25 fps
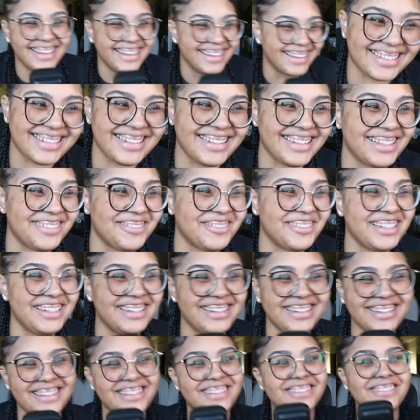She
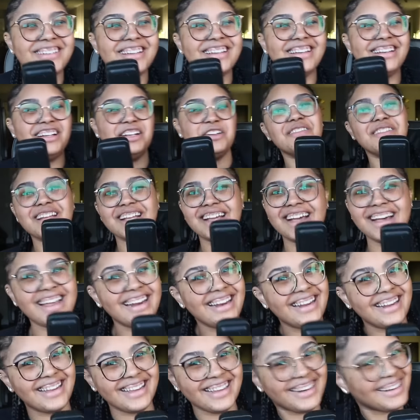wouldn't do it. We
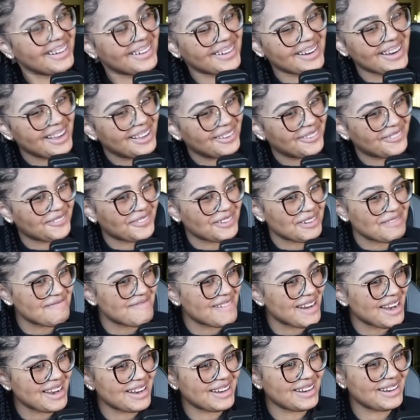gotta get her off for
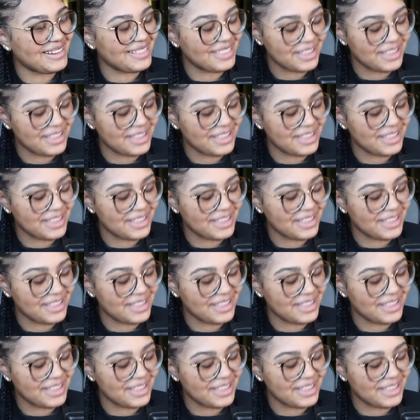murder